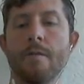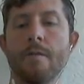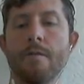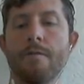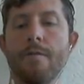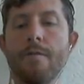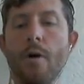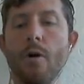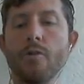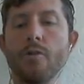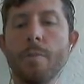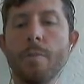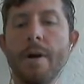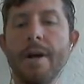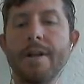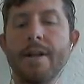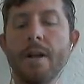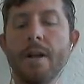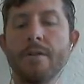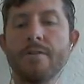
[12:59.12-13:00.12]
false
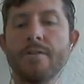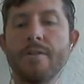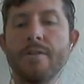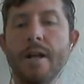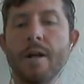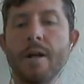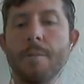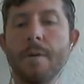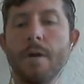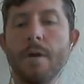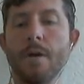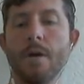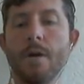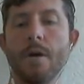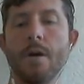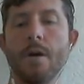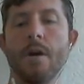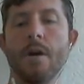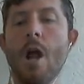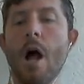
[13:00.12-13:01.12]
breakdown setup,
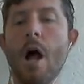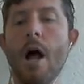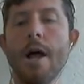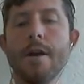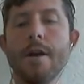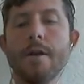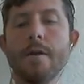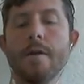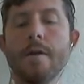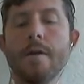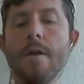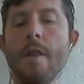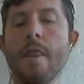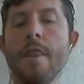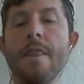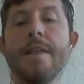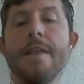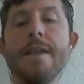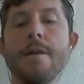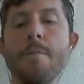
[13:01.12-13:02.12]
not
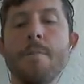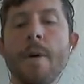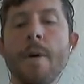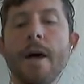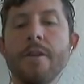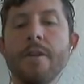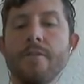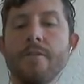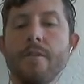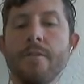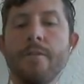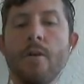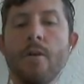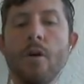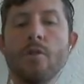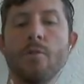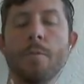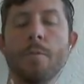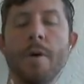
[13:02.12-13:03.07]
the best false